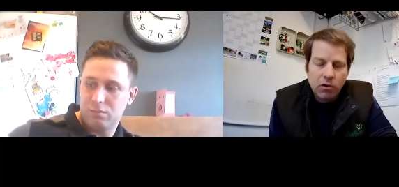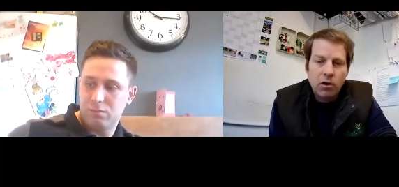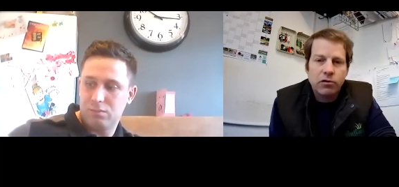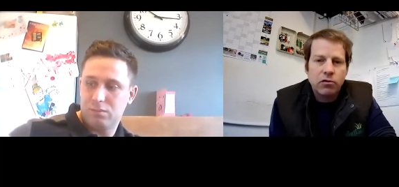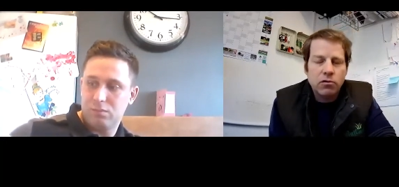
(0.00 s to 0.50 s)

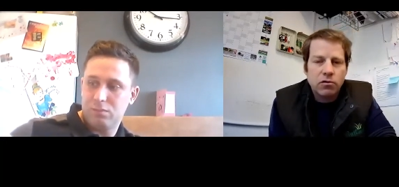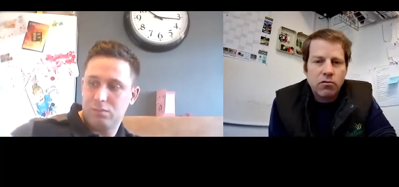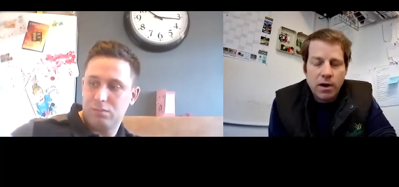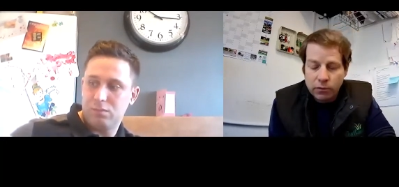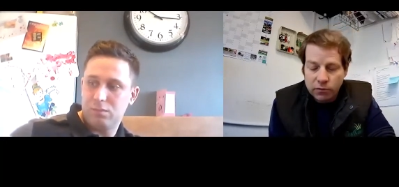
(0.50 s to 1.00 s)
Speaker 1: grassroots
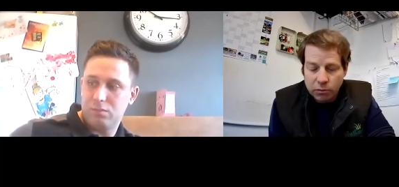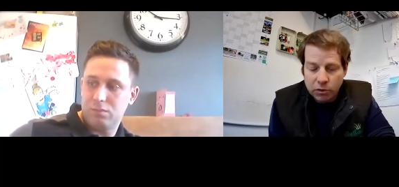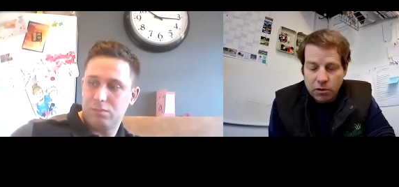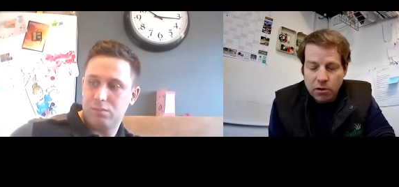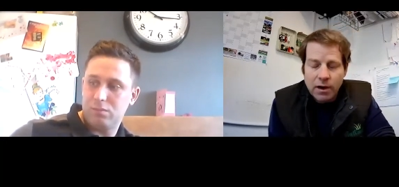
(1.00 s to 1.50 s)

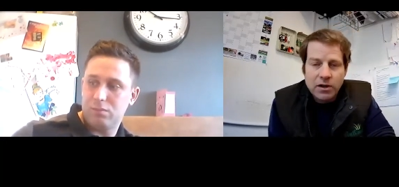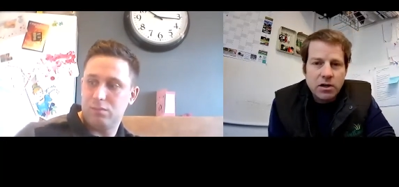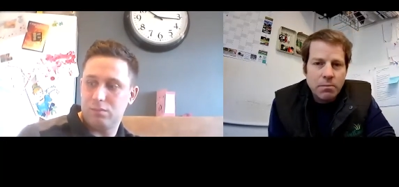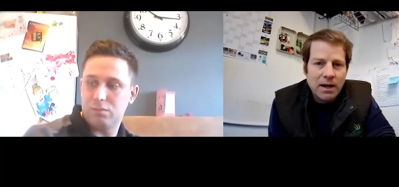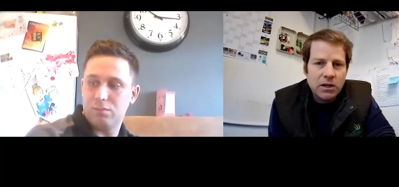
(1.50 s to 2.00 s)
groundsmen that are
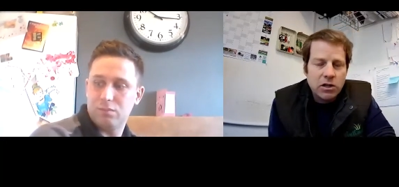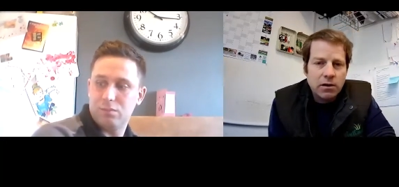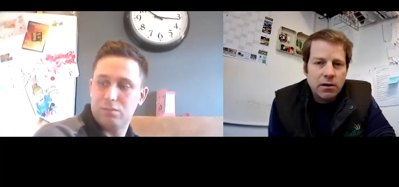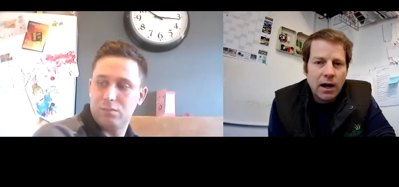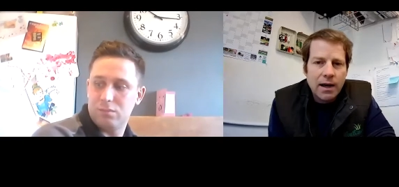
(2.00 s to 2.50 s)
actually
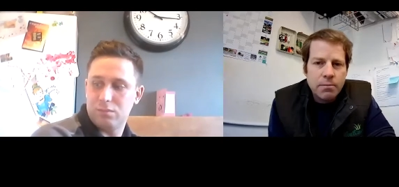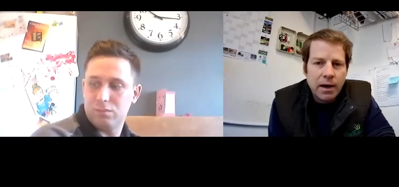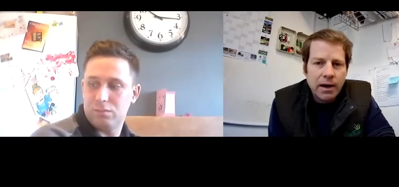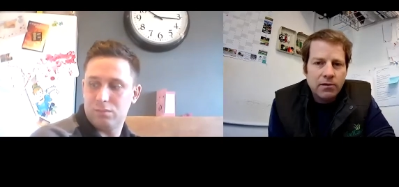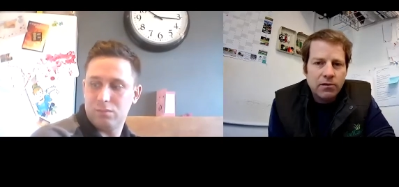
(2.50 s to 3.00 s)
managing
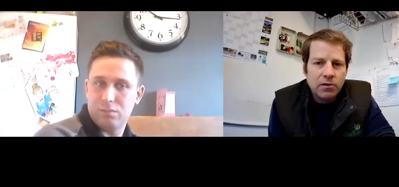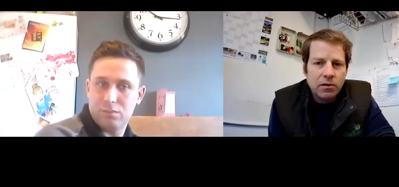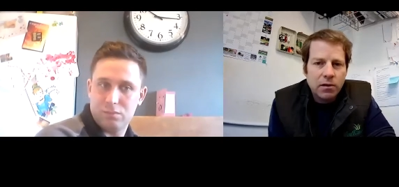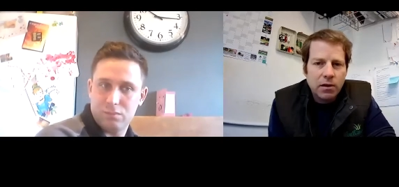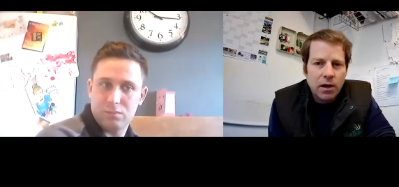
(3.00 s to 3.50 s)

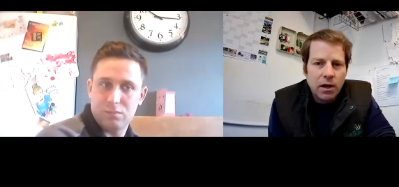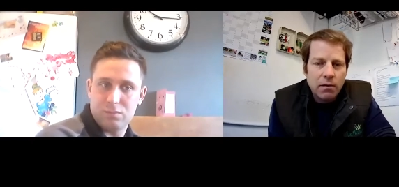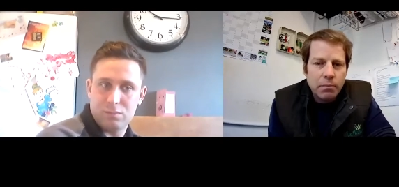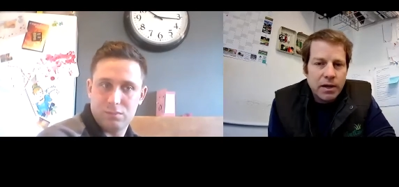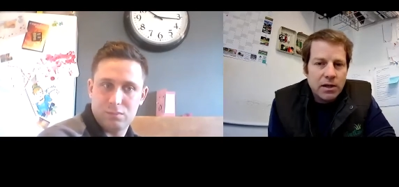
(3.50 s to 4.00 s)
clay-based
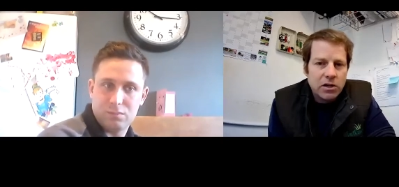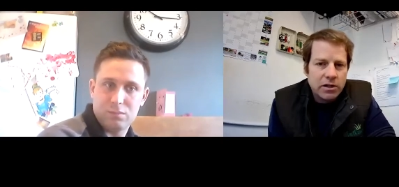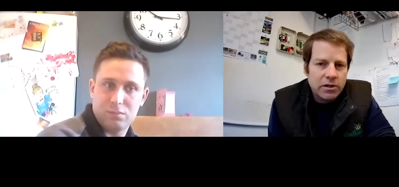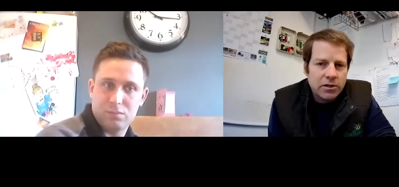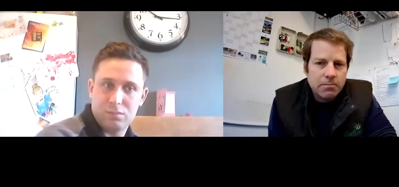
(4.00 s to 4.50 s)
um,
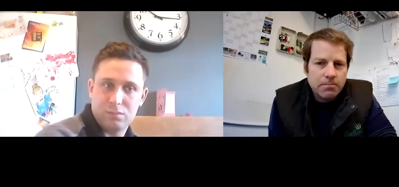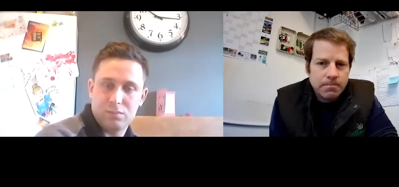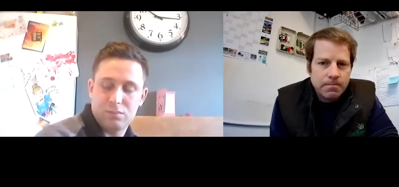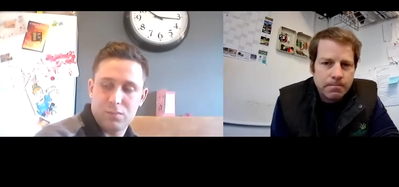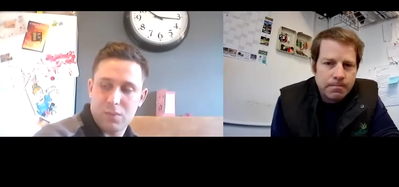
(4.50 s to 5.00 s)
pitches?
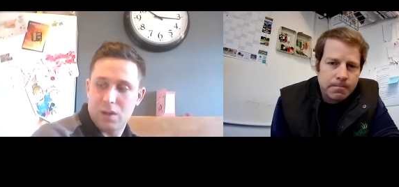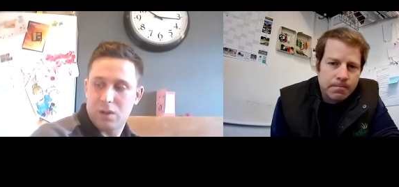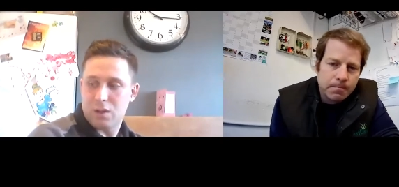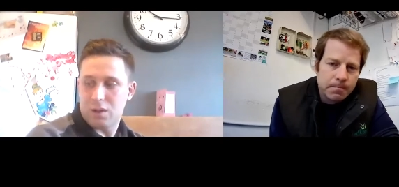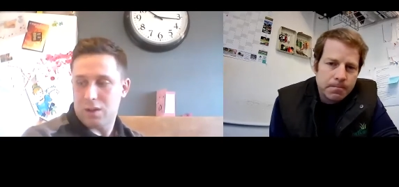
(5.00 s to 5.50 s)

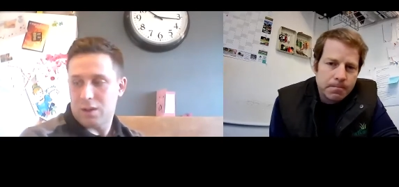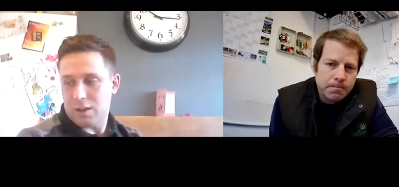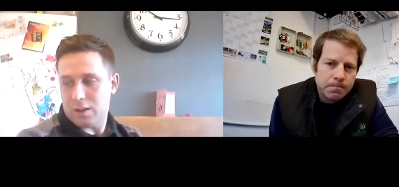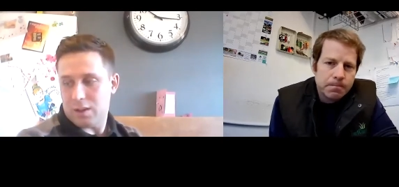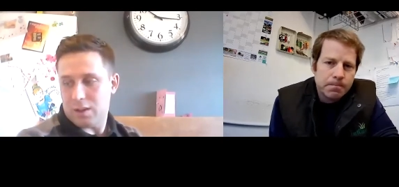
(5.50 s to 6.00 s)

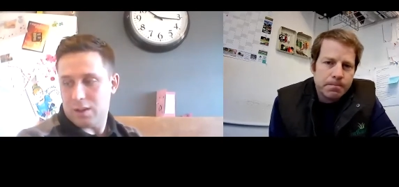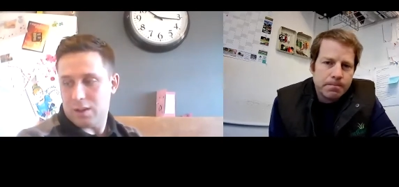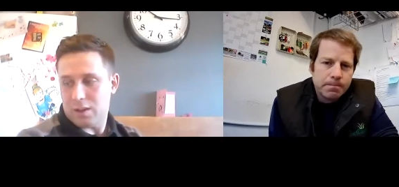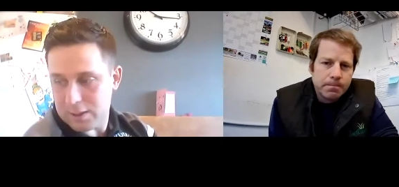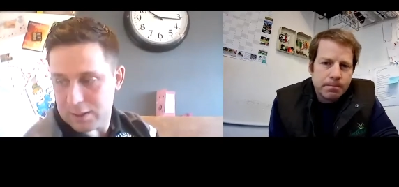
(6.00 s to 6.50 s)

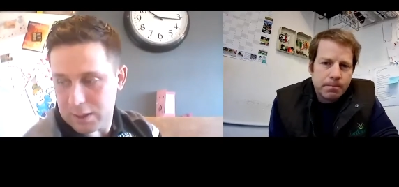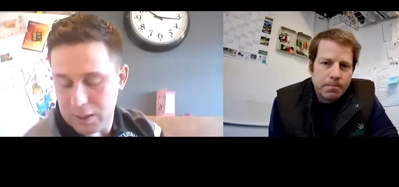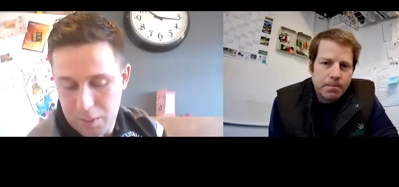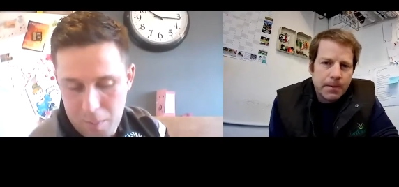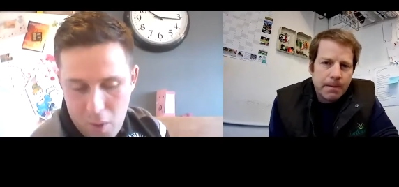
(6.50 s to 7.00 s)
Speaker 2: Uh,
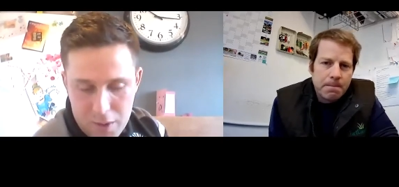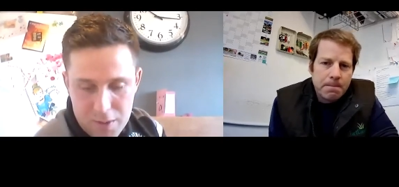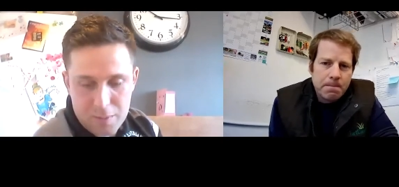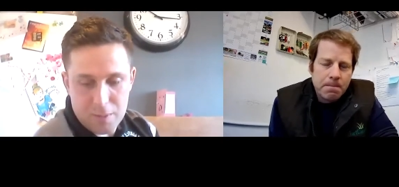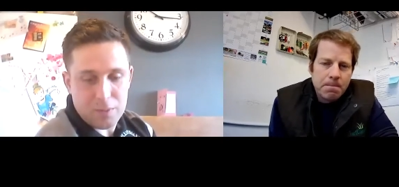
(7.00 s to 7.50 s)

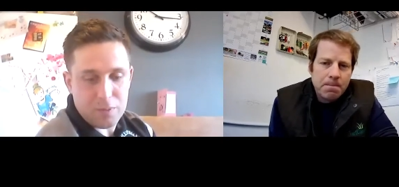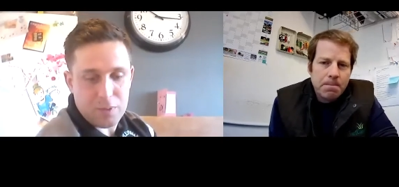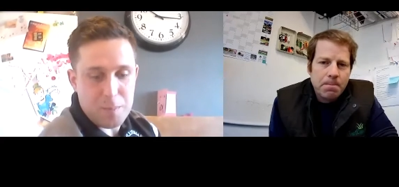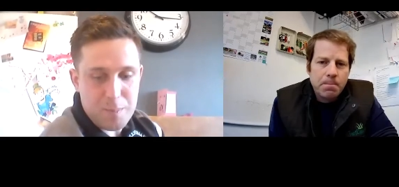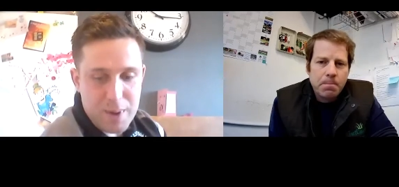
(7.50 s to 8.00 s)
my
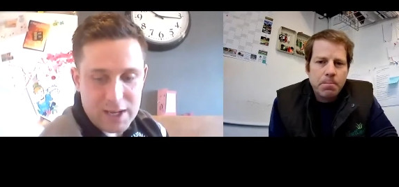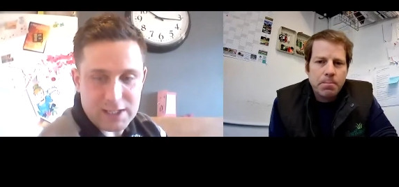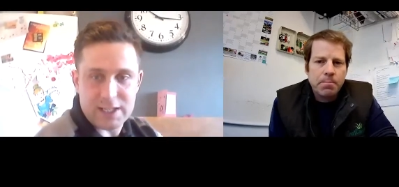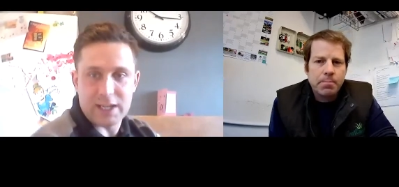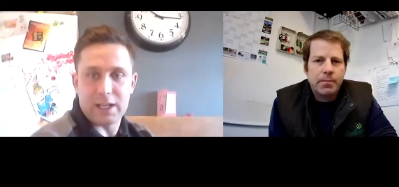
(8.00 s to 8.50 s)
the
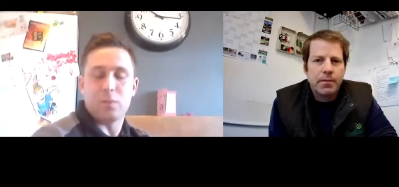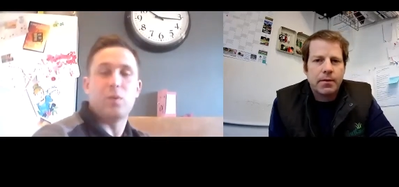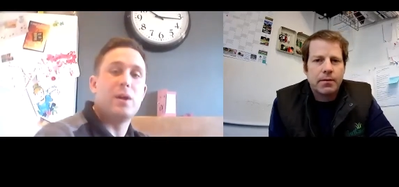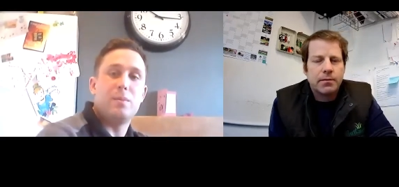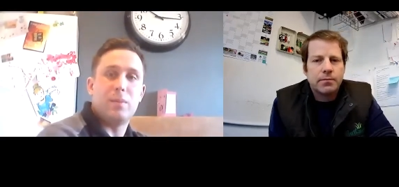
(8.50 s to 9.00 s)
biggest thing that
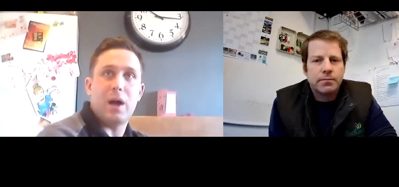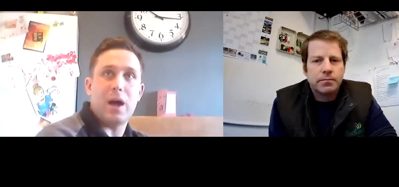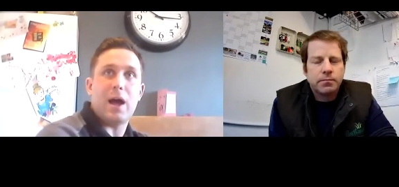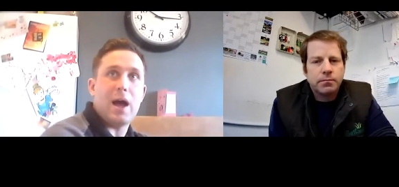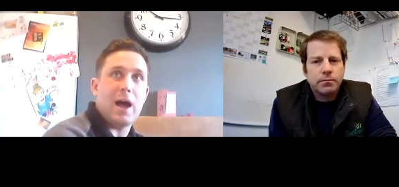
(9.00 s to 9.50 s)
we
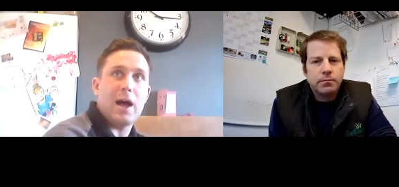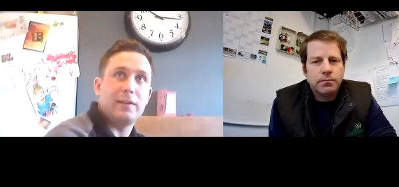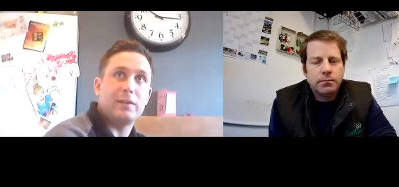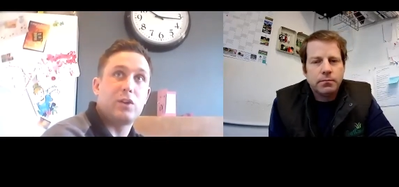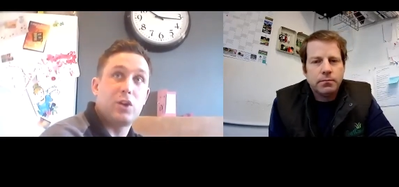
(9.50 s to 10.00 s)

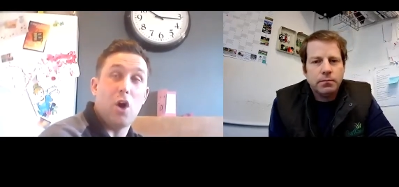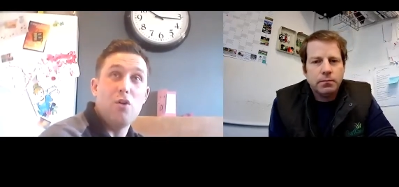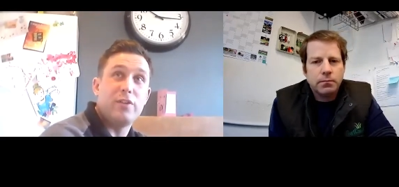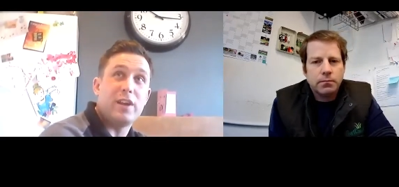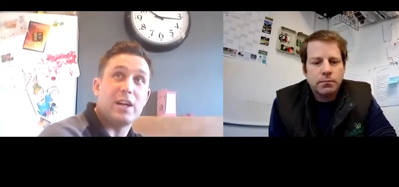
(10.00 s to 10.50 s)
and
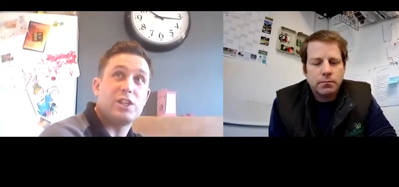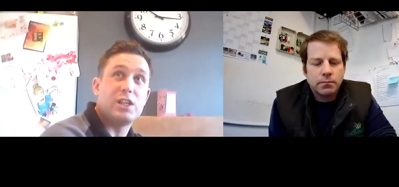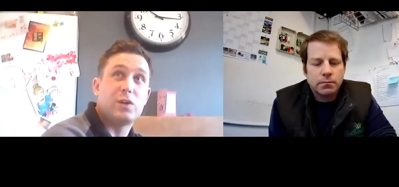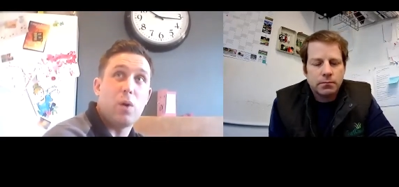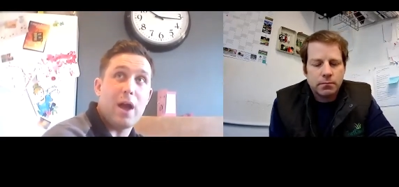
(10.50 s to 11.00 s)
COVID actually
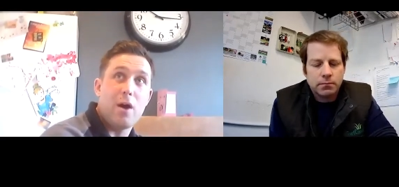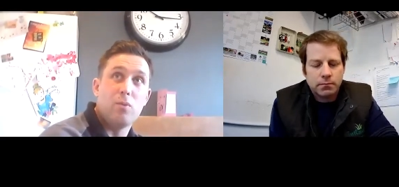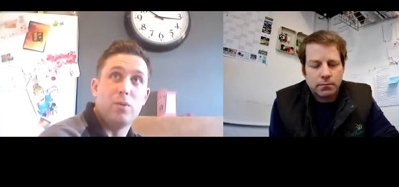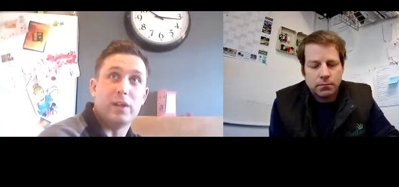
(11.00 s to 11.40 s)
quite helped with